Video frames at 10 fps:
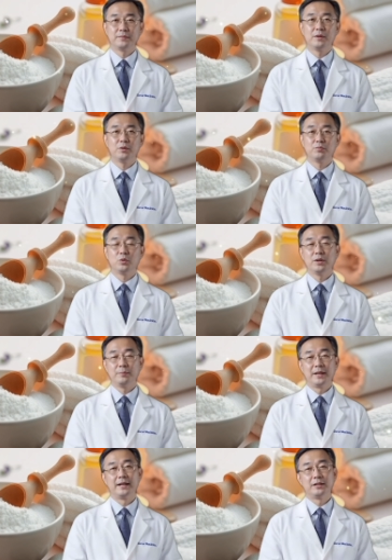
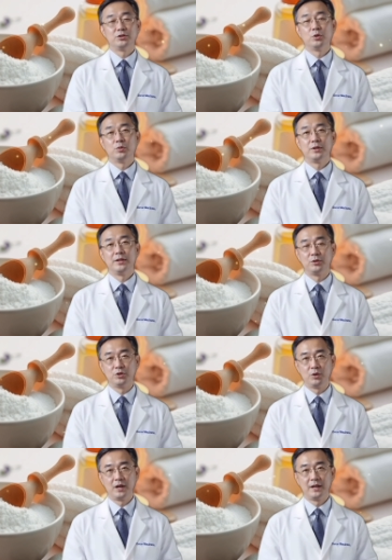Avoid baking soda near
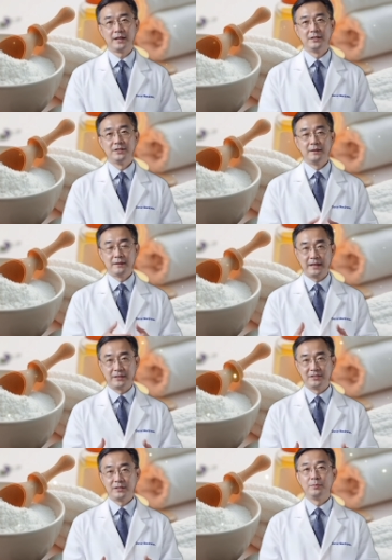your eyes,
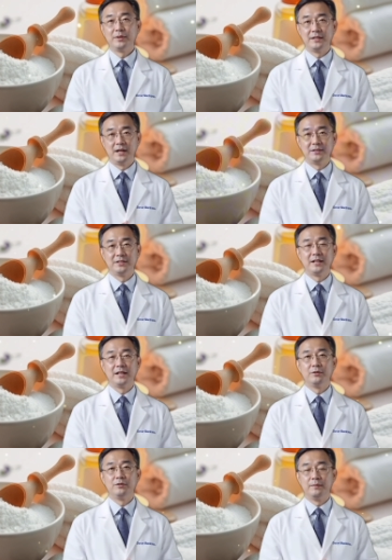it's simply not
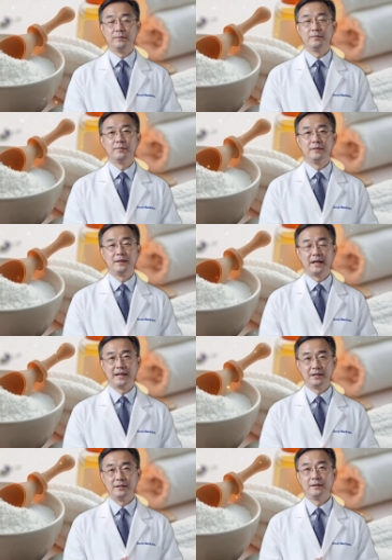safe.
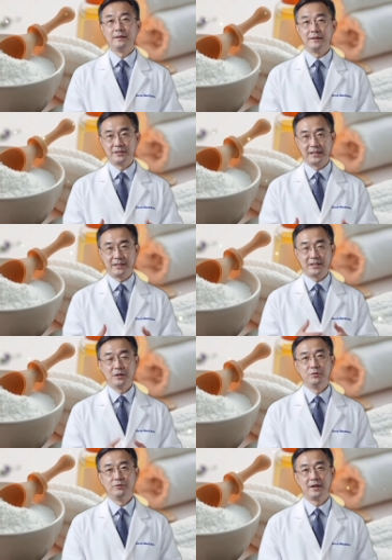And
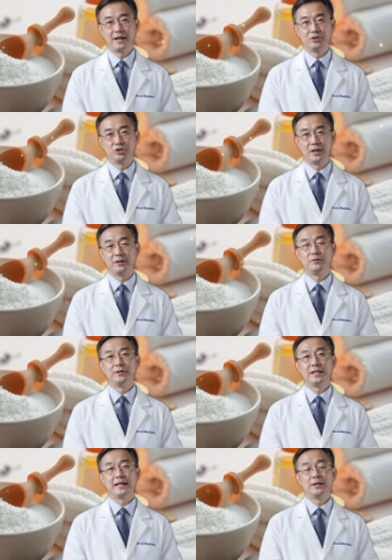detailed fact check of
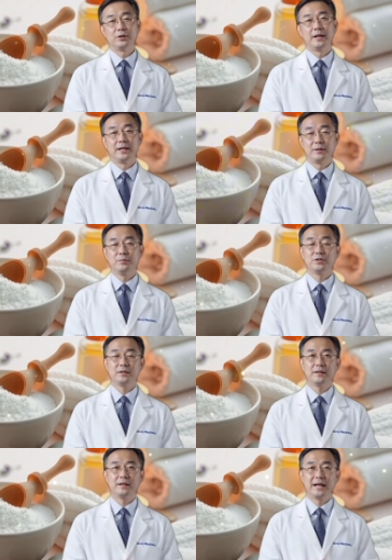key claims,
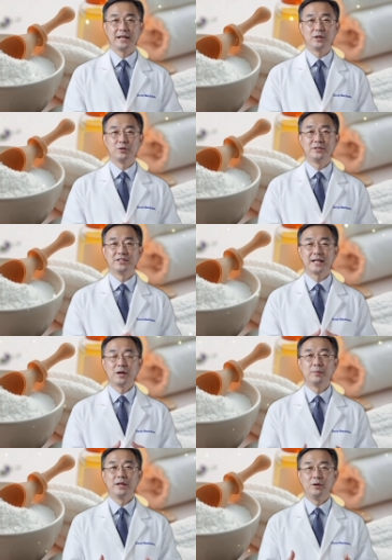hair and
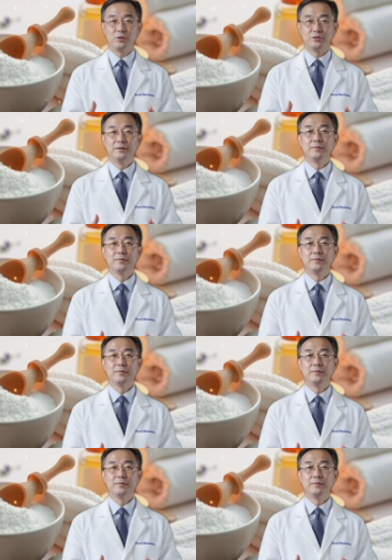scalp health.